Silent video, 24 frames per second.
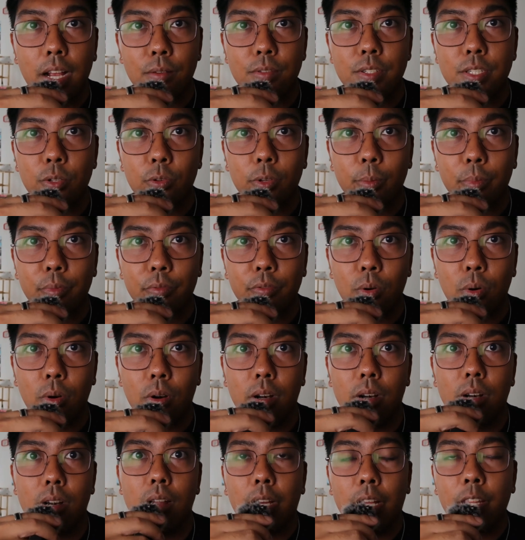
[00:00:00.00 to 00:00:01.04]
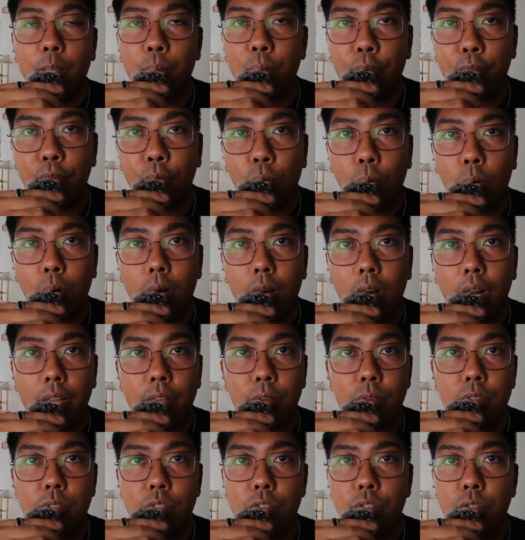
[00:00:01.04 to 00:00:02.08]
I was doing before. I think before I
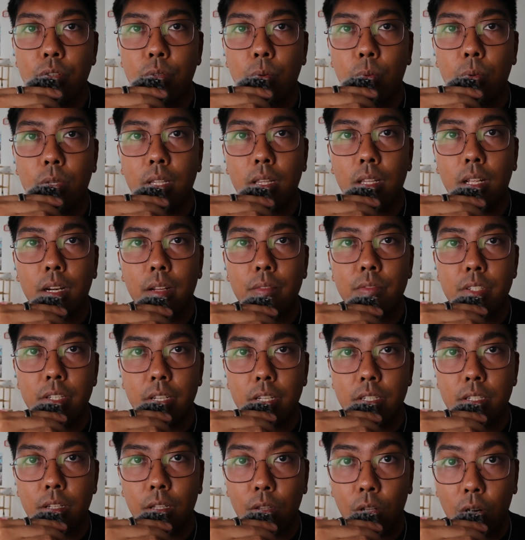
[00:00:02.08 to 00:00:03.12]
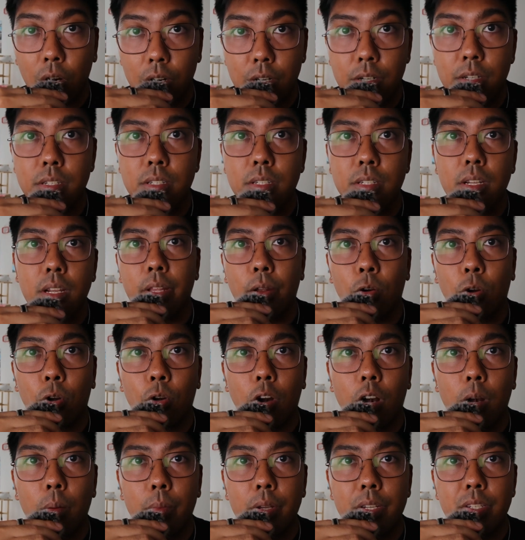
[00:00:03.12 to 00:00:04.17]
used to shoot with a lot of DSLRs that
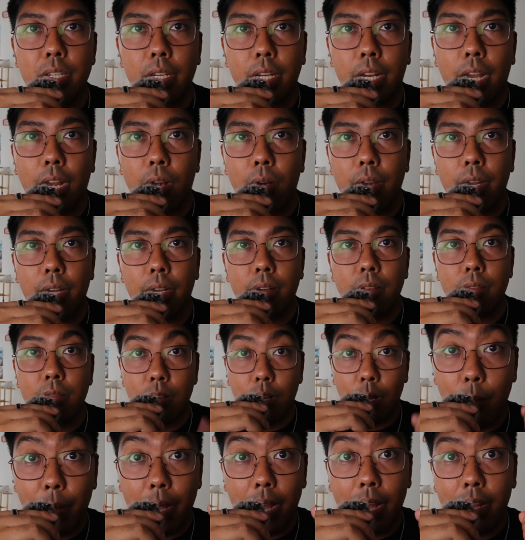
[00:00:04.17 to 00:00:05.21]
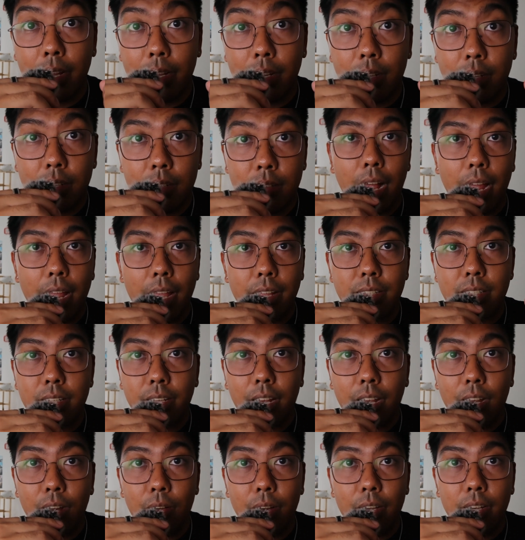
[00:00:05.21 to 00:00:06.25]
required me to carry a bag. I had to
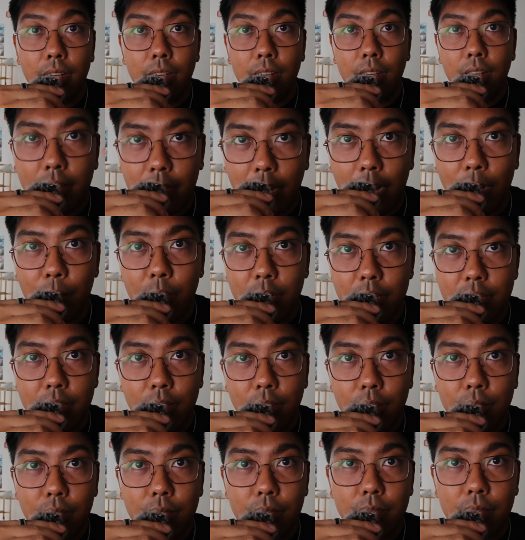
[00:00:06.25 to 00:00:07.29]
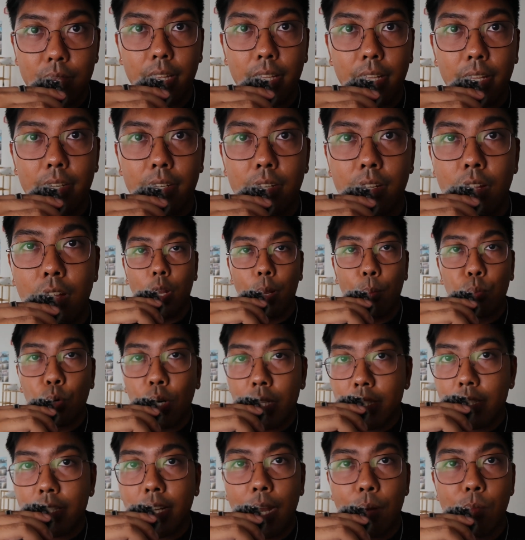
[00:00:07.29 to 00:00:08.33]
carry the camera itself, and then when I
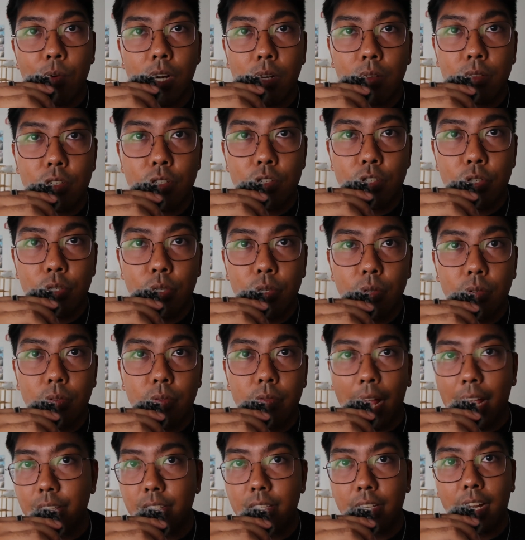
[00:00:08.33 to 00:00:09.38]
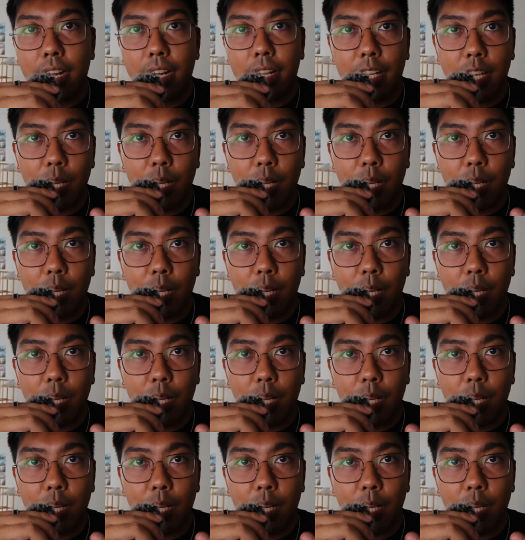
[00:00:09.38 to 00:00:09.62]
brought the camera out to shoot, I had to kind